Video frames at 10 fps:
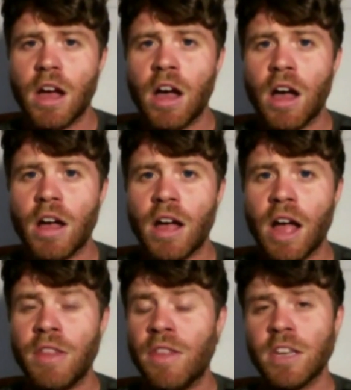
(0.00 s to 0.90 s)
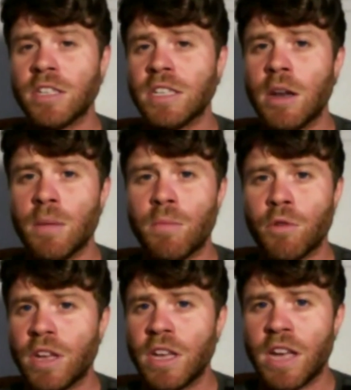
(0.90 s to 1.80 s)
and then that doesn't end up
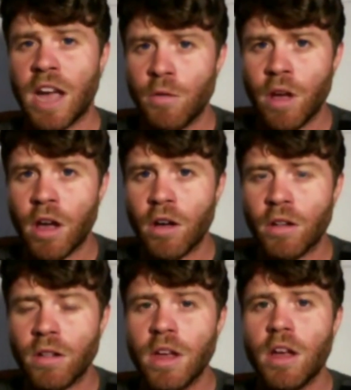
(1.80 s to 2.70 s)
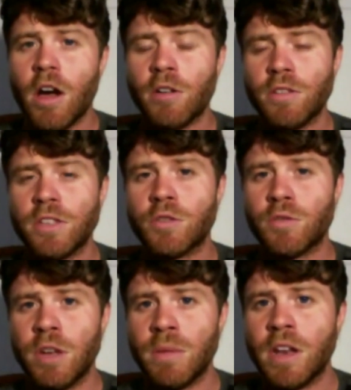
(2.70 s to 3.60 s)
working out well under this
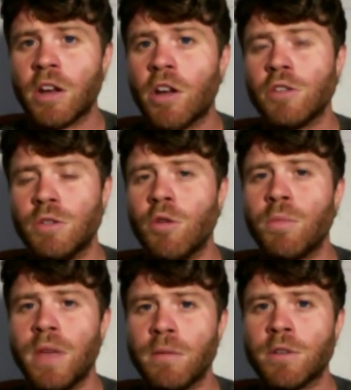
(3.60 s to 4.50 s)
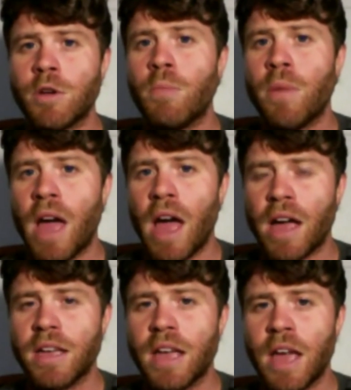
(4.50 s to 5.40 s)
agreement, a country won't be able to go
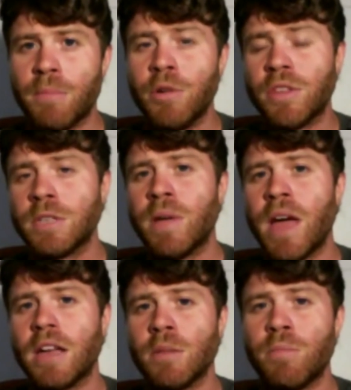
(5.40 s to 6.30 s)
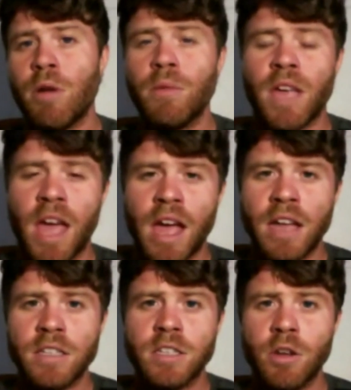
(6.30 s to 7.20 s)
back and put this back into public
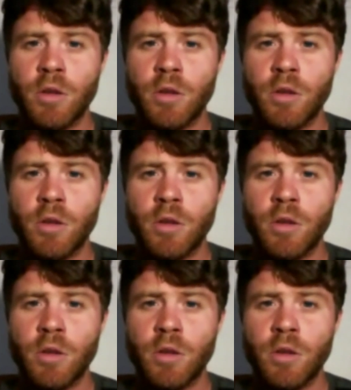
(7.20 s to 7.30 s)
hands.